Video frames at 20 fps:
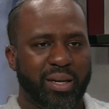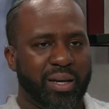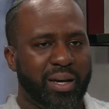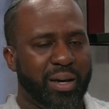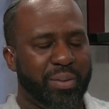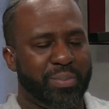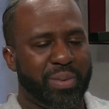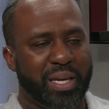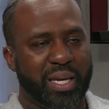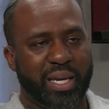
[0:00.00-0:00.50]
I
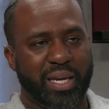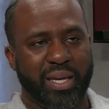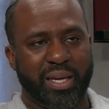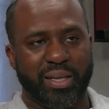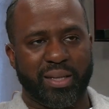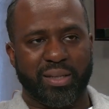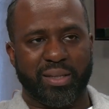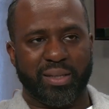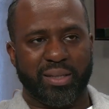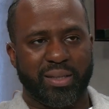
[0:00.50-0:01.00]

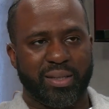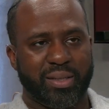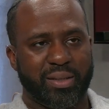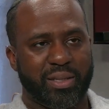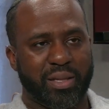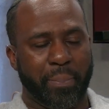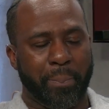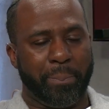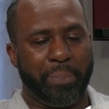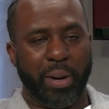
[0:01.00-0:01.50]
mean,
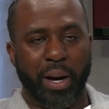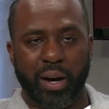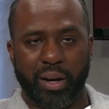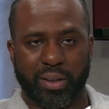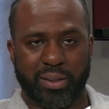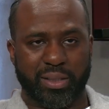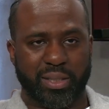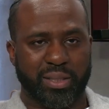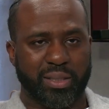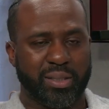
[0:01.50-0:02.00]
the
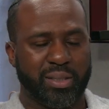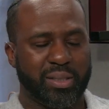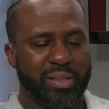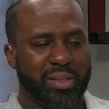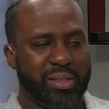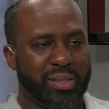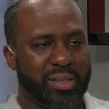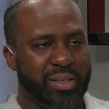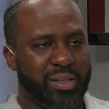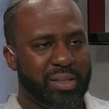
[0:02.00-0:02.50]
Bucks,
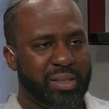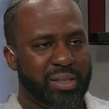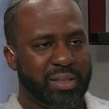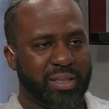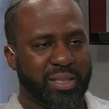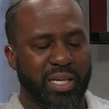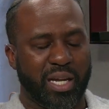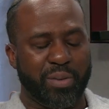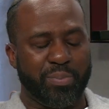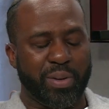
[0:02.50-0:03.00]

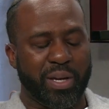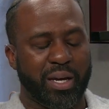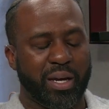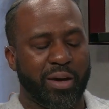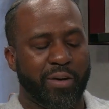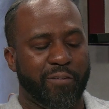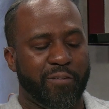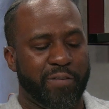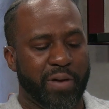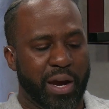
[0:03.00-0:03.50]
it's going to be
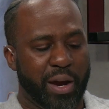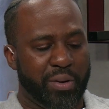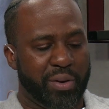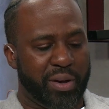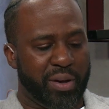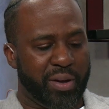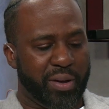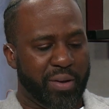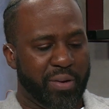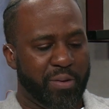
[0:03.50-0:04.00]
a
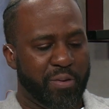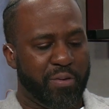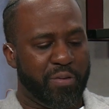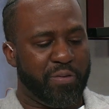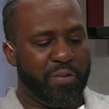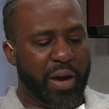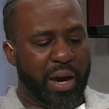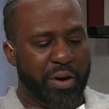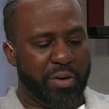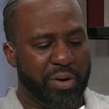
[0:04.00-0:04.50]
very,
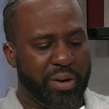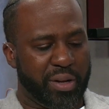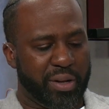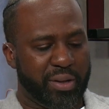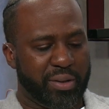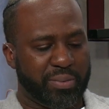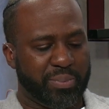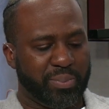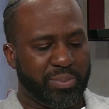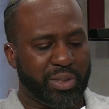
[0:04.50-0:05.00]
very
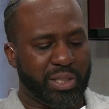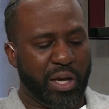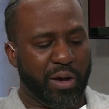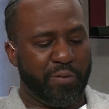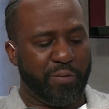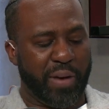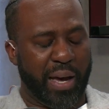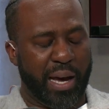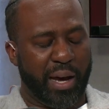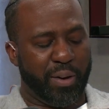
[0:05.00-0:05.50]

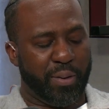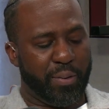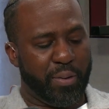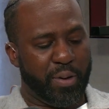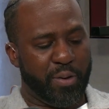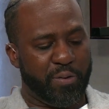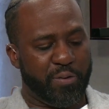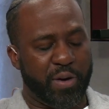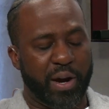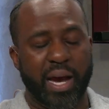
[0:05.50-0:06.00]
tough out
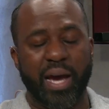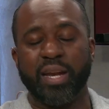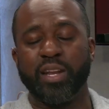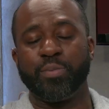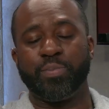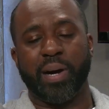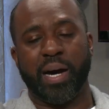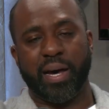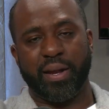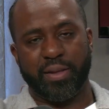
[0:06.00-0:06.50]
for
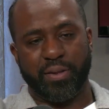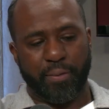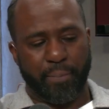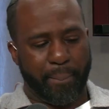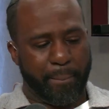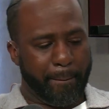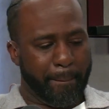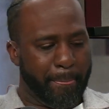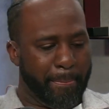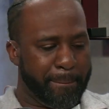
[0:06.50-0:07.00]
anybody
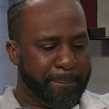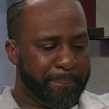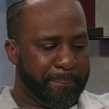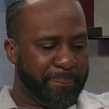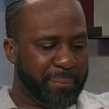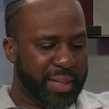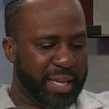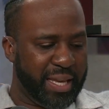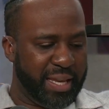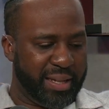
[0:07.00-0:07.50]

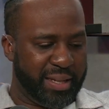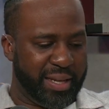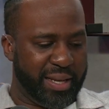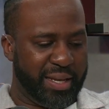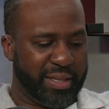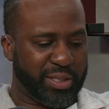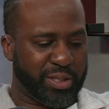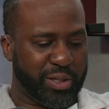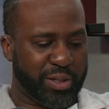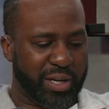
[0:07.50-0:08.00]
in the
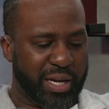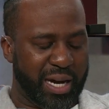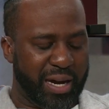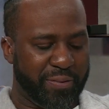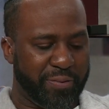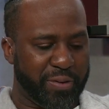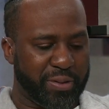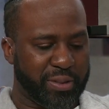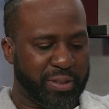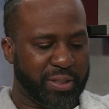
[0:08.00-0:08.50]
Eastern
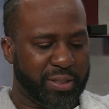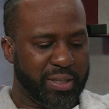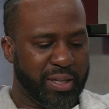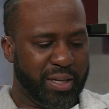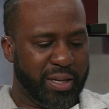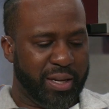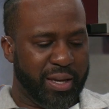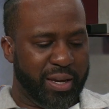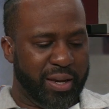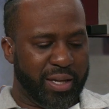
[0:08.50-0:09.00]
Conference.
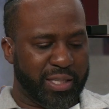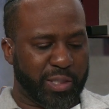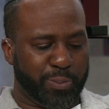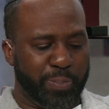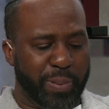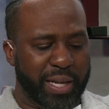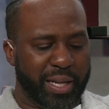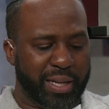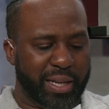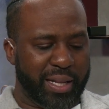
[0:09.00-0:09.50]
And
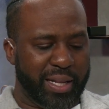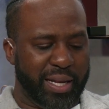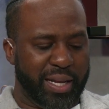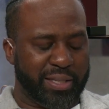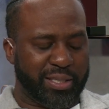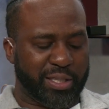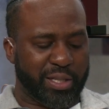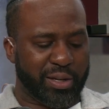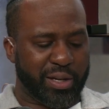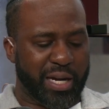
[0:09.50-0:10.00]
speaking of the
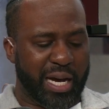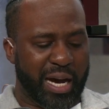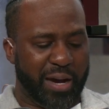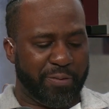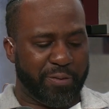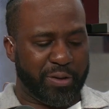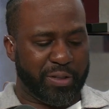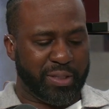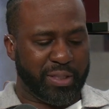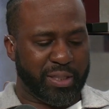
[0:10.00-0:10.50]
Eastern
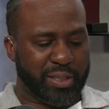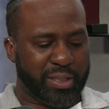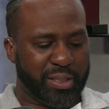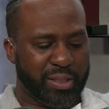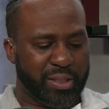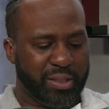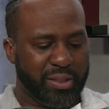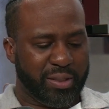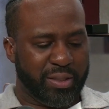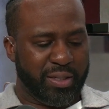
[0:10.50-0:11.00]
Conference,
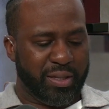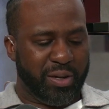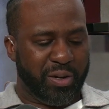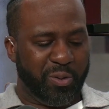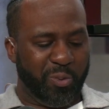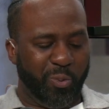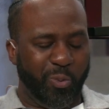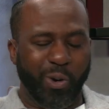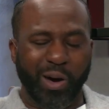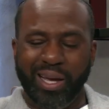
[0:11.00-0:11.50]

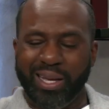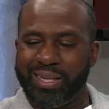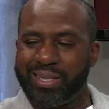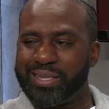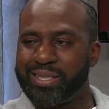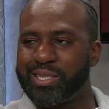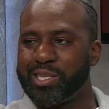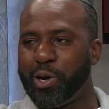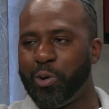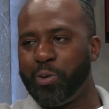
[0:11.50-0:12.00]
what
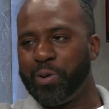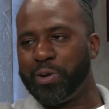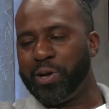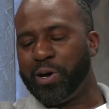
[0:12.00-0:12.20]
is going